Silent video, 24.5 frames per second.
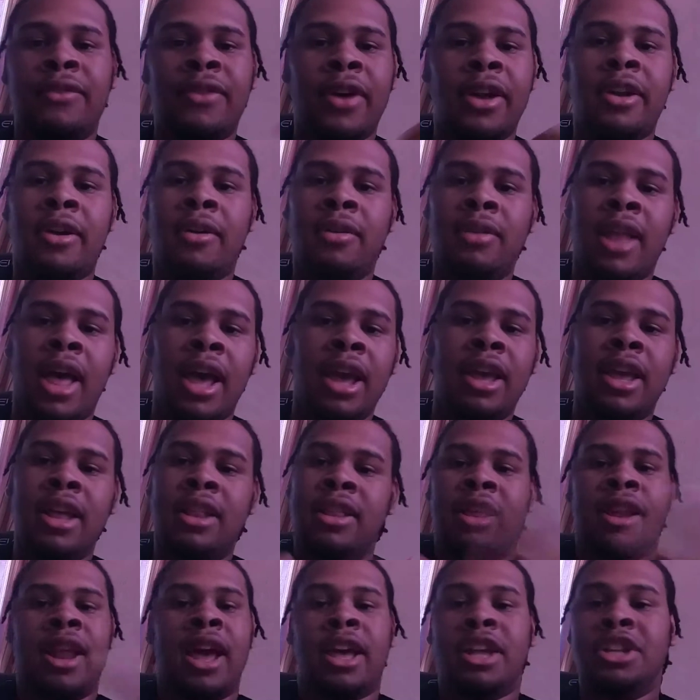If I don't like
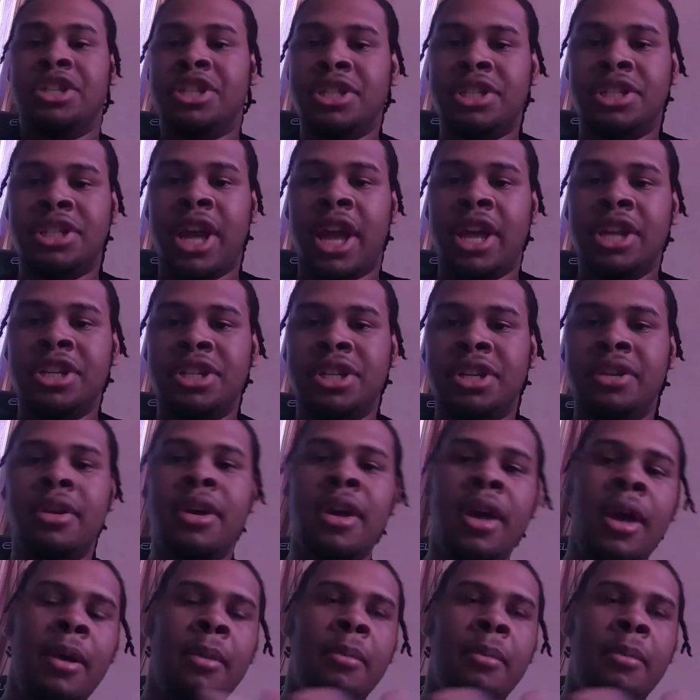it, then I can just change it.